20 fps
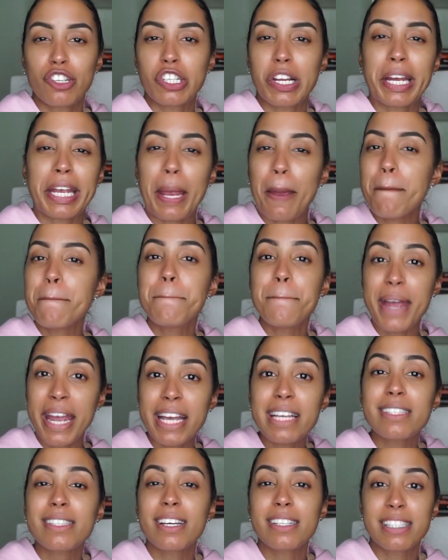Like, it
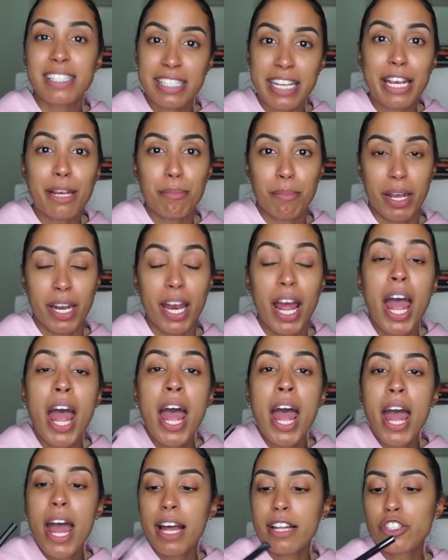makes a statement.
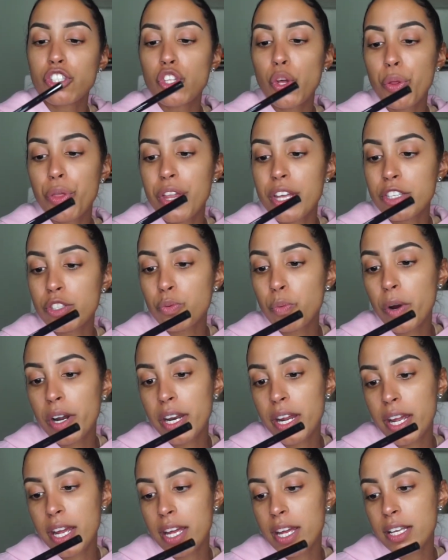And so this one
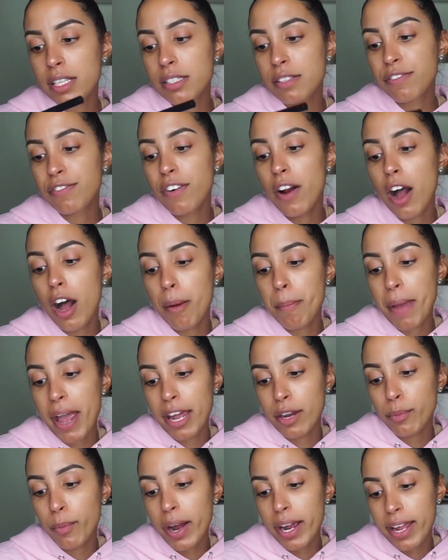is from
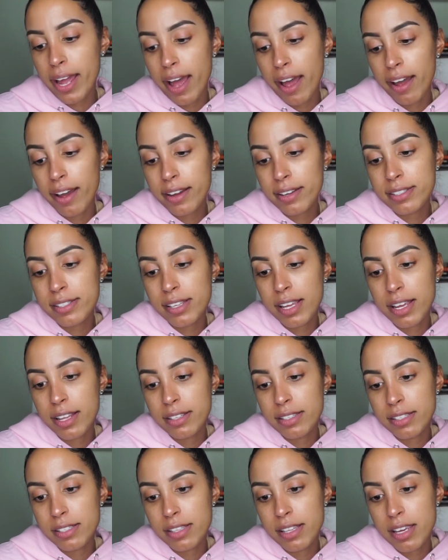NYX.
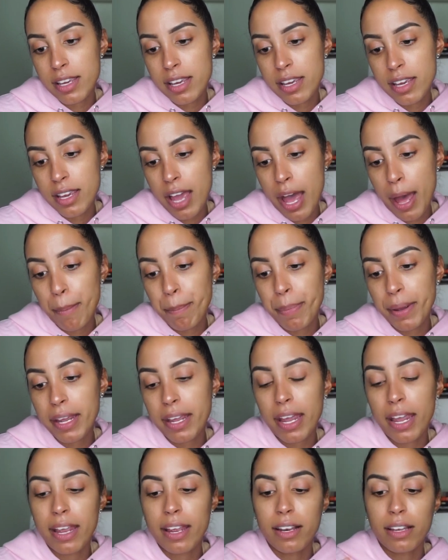It's the Epic
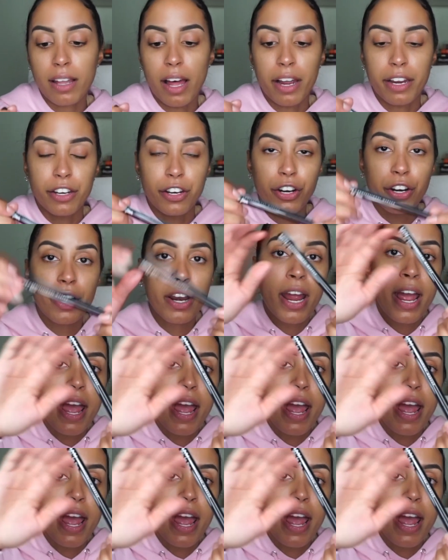Ink Liner.